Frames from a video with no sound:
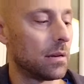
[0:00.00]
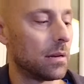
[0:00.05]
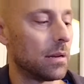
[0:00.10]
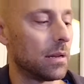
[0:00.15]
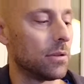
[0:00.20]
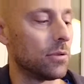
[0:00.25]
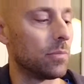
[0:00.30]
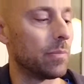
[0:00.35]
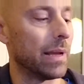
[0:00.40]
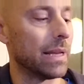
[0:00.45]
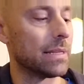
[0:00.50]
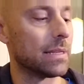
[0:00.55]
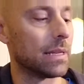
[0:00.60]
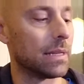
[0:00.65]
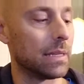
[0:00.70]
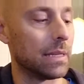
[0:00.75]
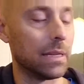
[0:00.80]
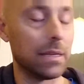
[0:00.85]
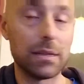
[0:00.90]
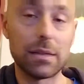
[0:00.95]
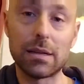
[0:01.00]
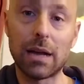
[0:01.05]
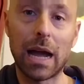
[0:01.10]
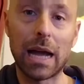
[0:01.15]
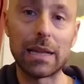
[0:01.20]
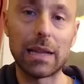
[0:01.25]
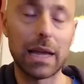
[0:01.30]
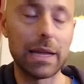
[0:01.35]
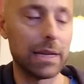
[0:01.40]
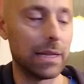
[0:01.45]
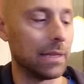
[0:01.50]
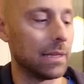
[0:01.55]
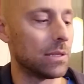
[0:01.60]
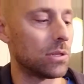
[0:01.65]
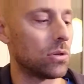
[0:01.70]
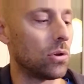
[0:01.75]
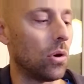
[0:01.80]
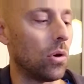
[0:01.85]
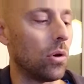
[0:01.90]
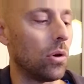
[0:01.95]
you're basically highlighting
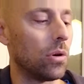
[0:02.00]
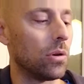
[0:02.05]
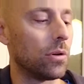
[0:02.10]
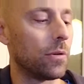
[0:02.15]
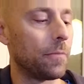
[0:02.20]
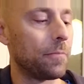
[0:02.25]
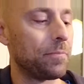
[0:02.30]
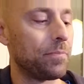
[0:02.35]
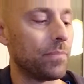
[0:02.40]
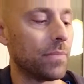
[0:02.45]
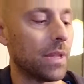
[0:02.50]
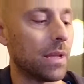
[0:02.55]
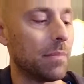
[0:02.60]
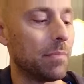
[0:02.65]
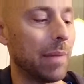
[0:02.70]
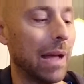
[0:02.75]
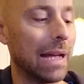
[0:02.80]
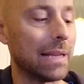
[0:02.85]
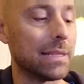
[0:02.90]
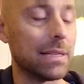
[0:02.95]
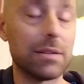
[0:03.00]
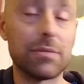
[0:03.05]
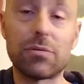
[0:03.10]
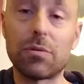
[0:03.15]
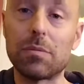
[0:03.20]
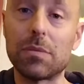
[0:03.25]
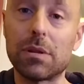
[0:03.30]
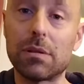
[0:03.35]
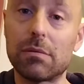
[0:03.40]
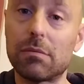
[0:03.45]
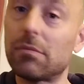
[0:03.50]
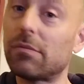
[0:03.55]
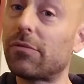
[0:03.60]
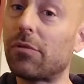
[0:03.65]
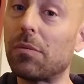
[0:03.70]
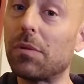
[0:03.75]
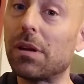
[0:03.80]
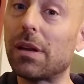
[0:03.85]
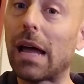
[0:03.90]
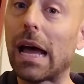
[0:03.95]
this chord passing from
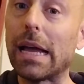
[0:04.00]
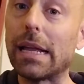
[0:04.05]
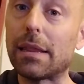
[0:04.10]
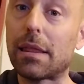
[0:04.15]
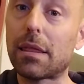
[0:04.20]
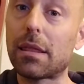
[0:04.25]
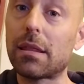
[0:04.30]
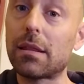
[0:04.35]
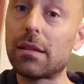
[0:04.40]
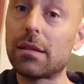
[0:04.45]
the ninth.